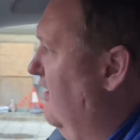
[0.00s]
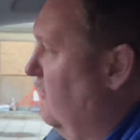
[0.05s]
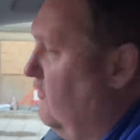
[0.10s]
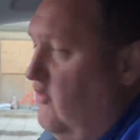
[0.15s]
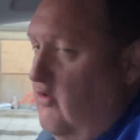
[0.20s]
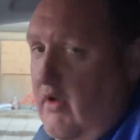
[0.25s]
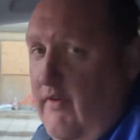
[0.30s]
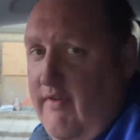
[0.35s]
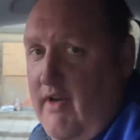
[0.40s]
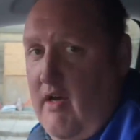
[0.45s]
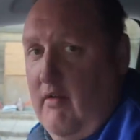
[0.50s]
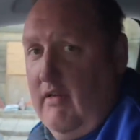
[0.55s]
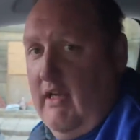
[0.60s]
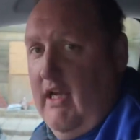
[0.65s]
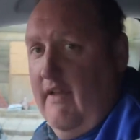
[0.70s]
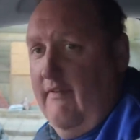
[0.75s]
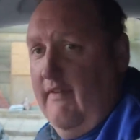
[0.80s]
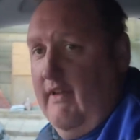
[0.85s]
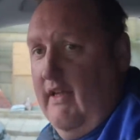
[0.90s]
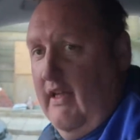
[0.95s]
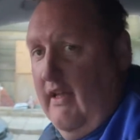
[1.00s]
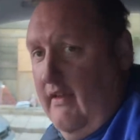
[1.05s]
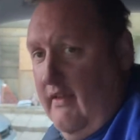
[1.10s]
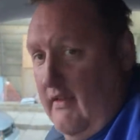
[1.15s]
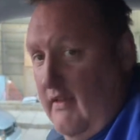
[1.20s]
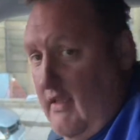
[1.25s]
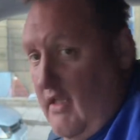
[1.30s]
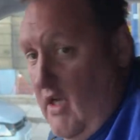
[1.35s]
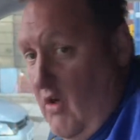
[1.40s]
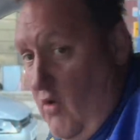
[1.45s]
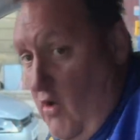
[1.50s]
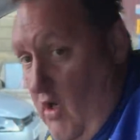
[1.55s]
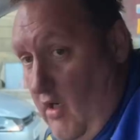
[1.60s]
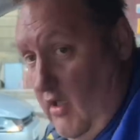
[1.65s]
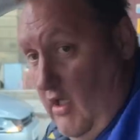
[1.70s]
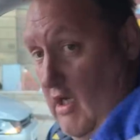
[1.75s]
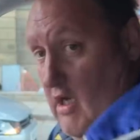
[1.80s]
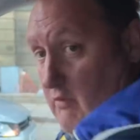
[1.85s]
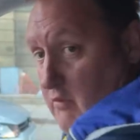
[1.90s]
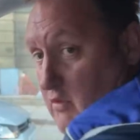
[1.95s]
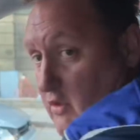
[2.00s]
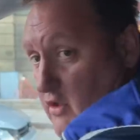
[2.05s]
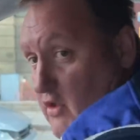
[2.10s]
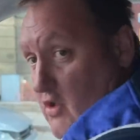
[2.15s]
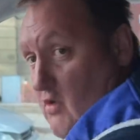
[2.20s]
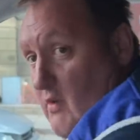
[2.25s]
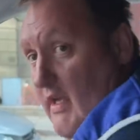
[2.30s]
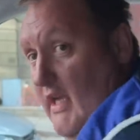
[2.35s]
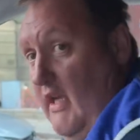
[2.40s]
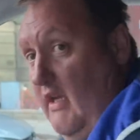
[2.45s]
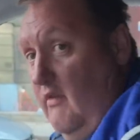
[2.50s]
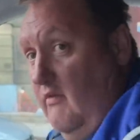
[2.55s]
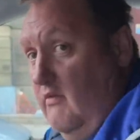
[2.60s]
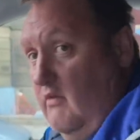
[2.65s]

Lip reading: I don't know if I'll get in there. Oh, I'm going to go here.